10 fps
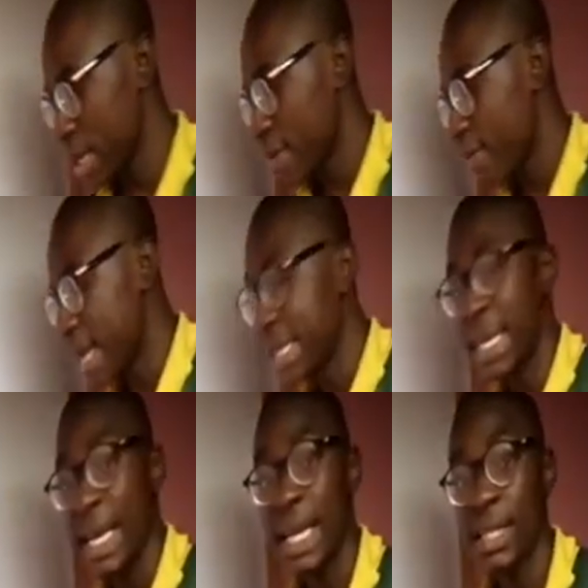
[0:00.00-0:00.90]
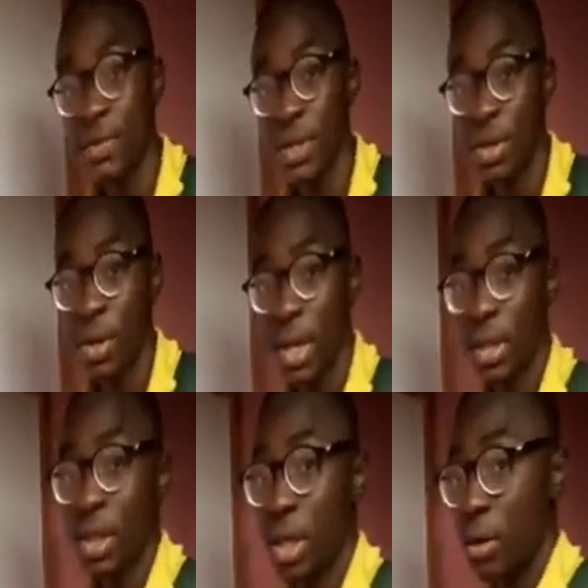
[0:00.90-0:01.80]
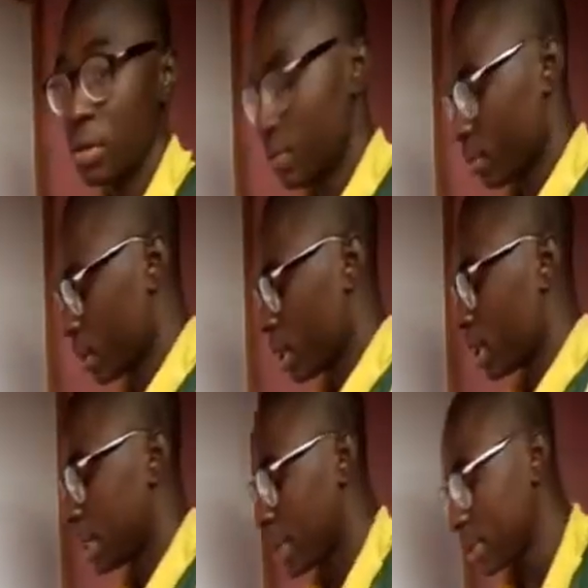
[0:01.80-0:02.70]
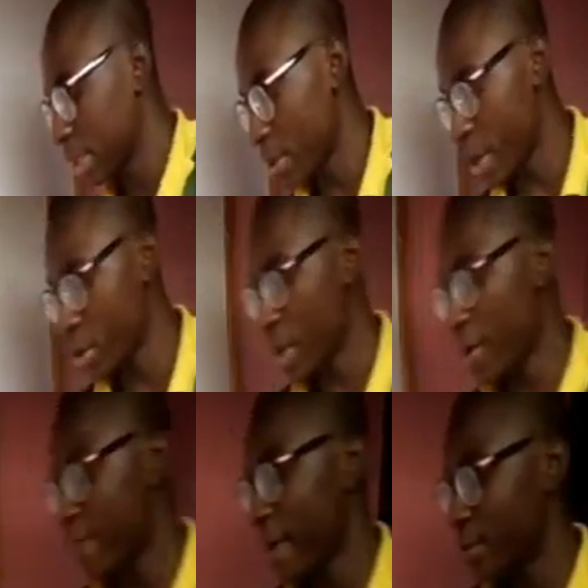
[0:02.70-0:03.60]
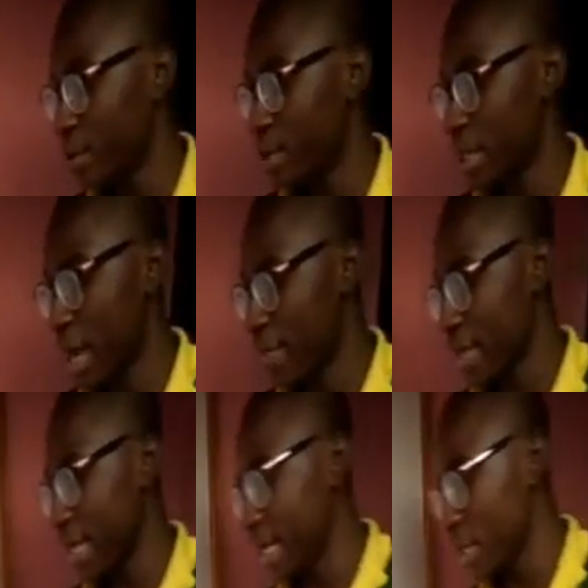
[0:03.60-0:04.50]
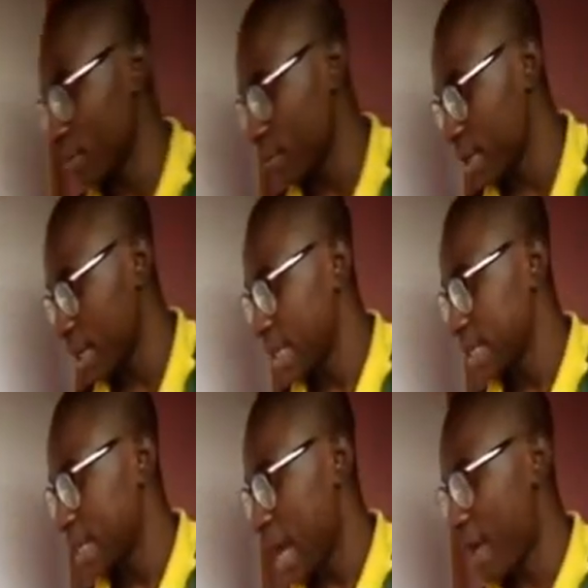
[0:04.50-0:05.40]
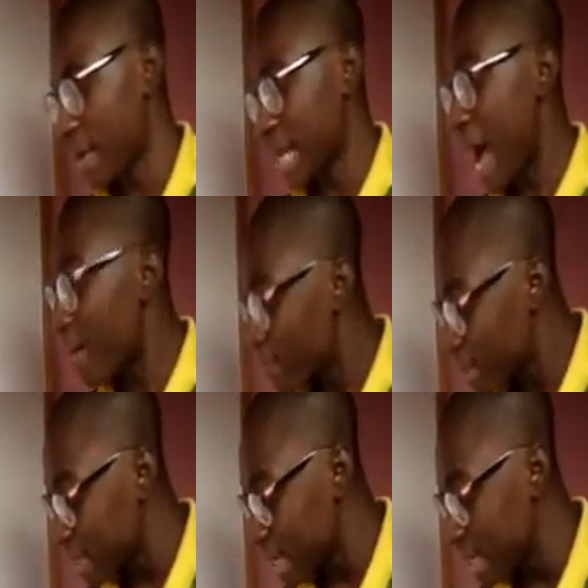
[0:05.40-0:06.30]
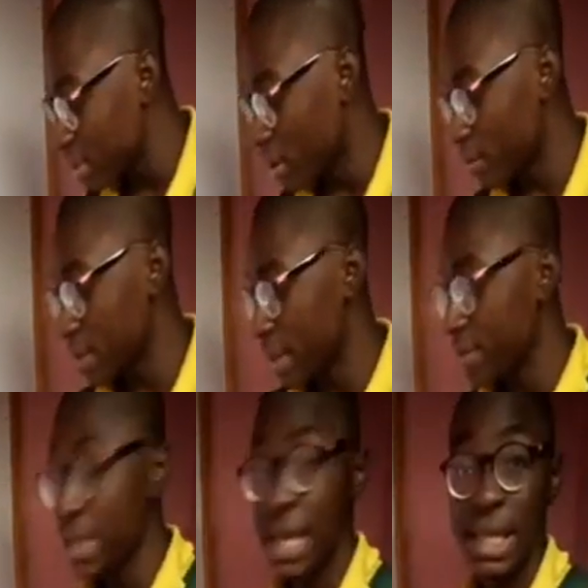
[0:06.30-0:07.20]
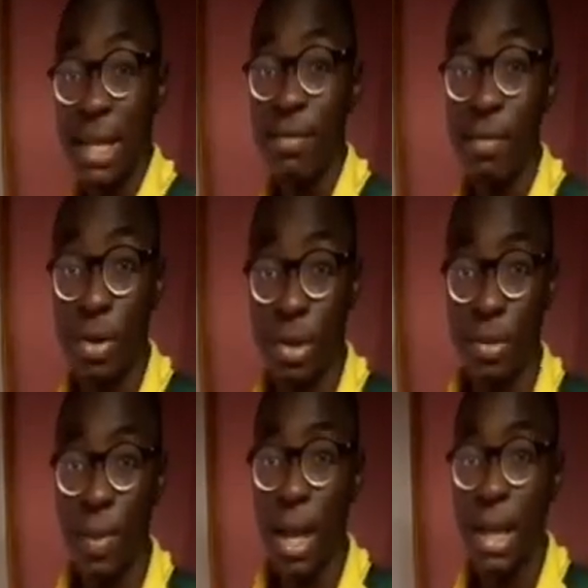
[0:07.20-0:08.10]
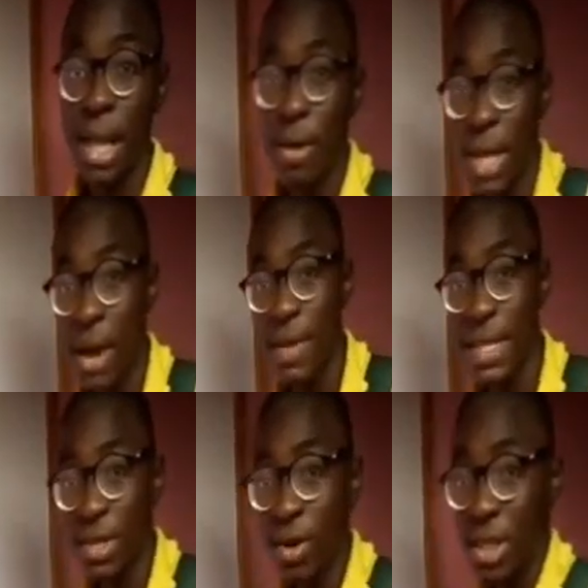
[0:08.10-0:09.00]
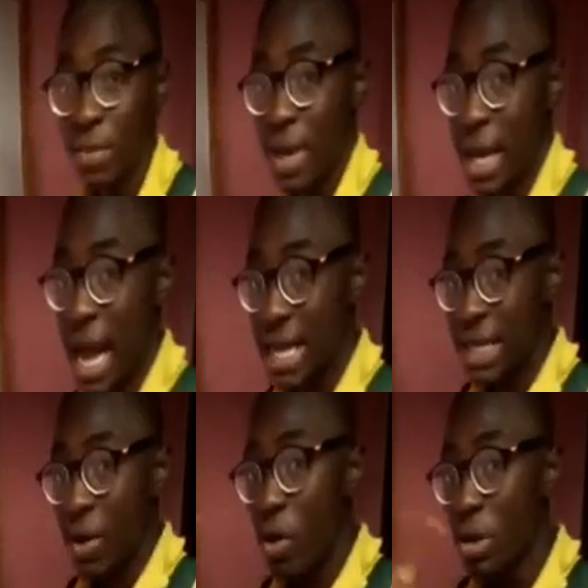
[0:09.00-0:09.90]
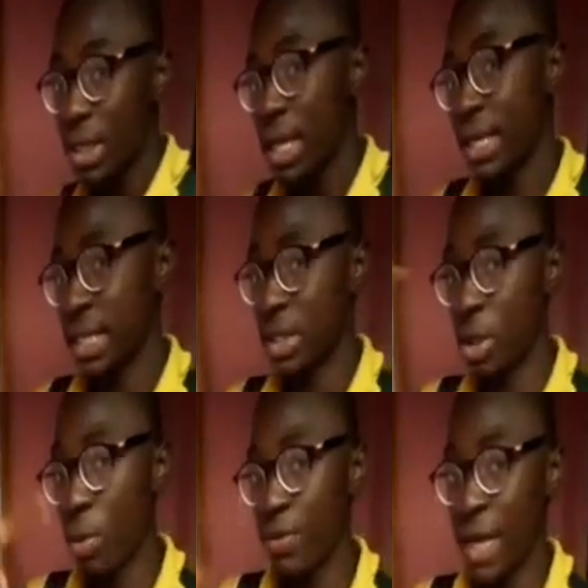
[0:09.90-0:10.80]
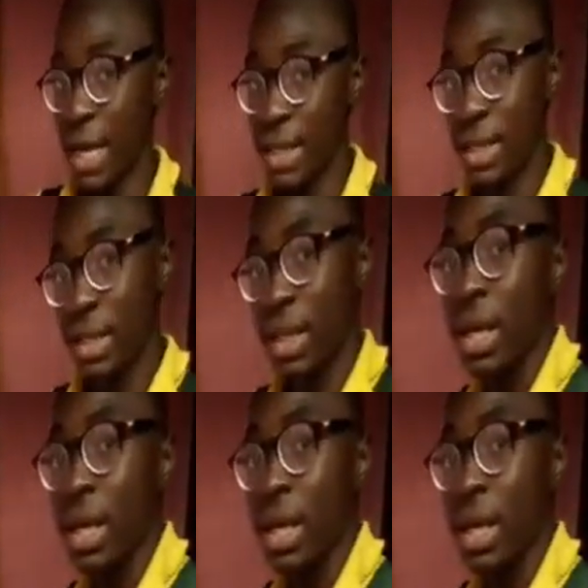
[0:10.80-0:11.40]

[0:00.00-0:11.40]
Find the age of the youngest child. Now this time around we have 5 children have an average age of 7 years 11 months. Now the average is gotten by adding all the age, the sum of their ages.